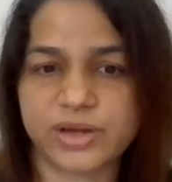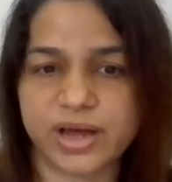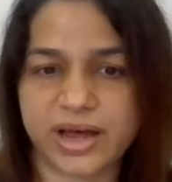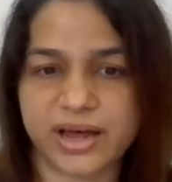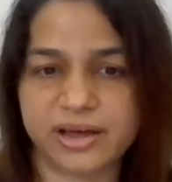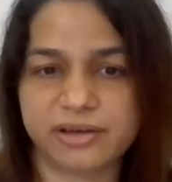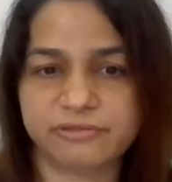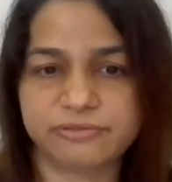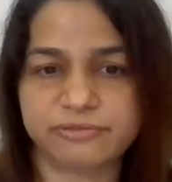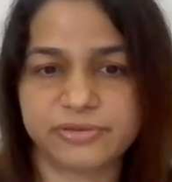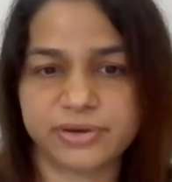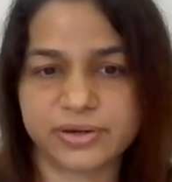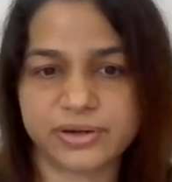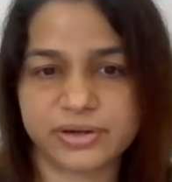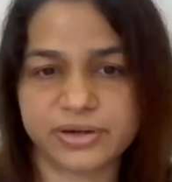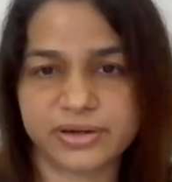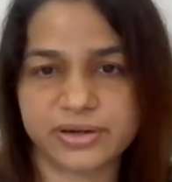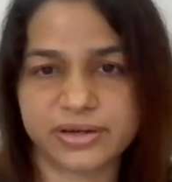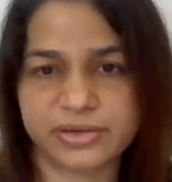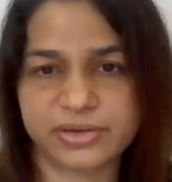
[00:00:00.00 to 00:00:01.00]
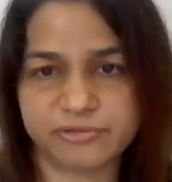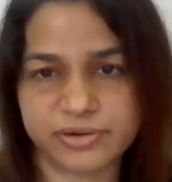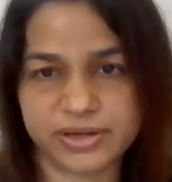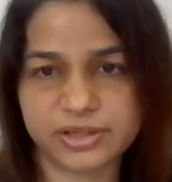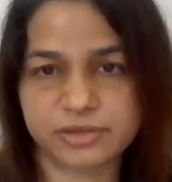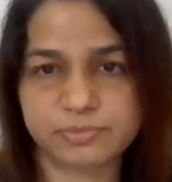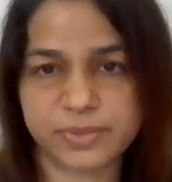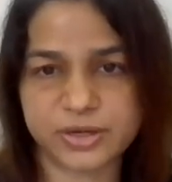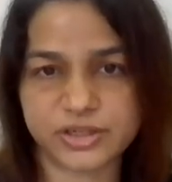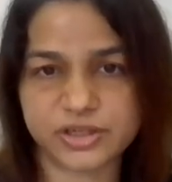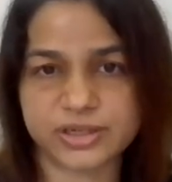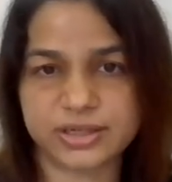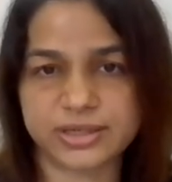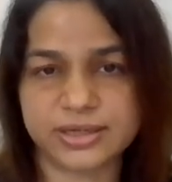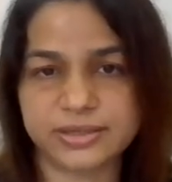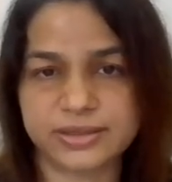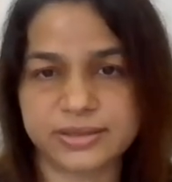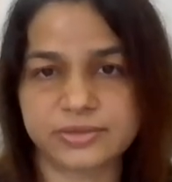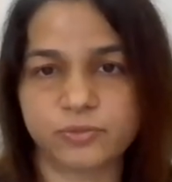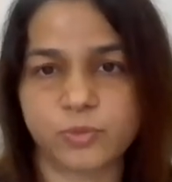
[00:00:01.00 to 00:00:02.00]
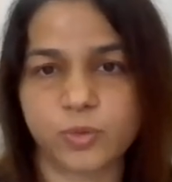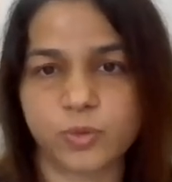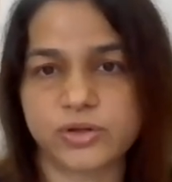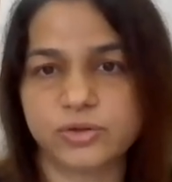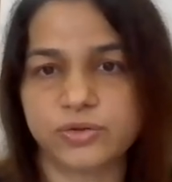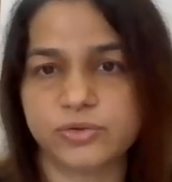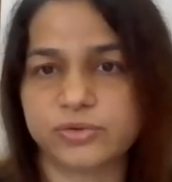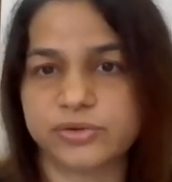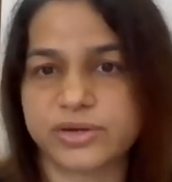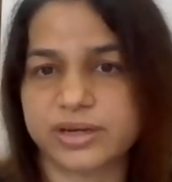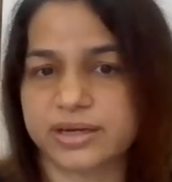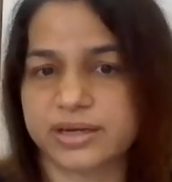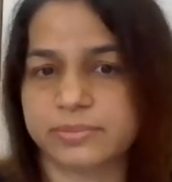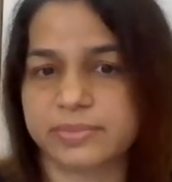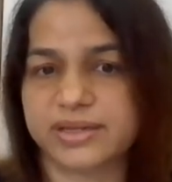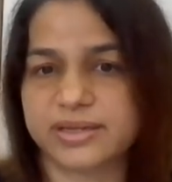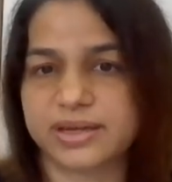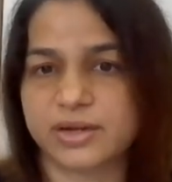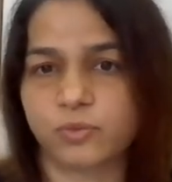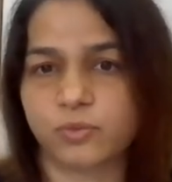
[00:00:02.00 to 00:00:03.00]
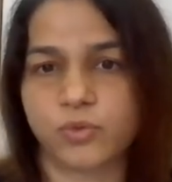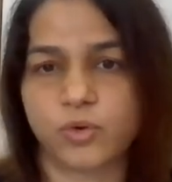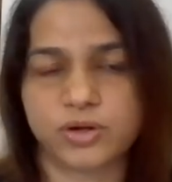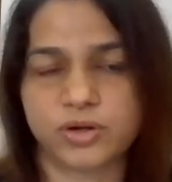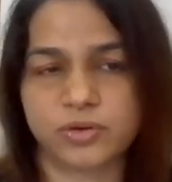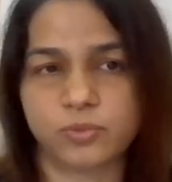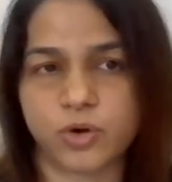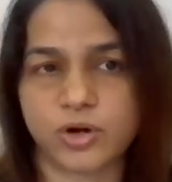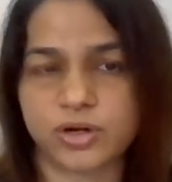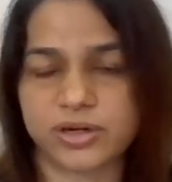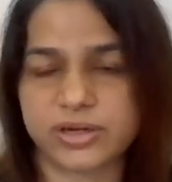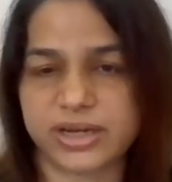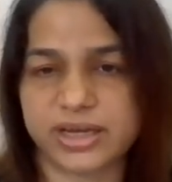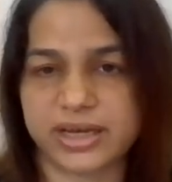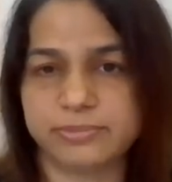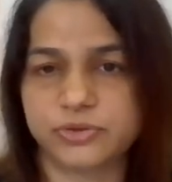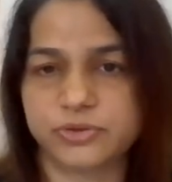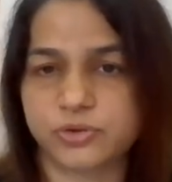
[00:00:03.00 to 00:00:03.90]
we should have uh, every specialist? What do you recommend that what, what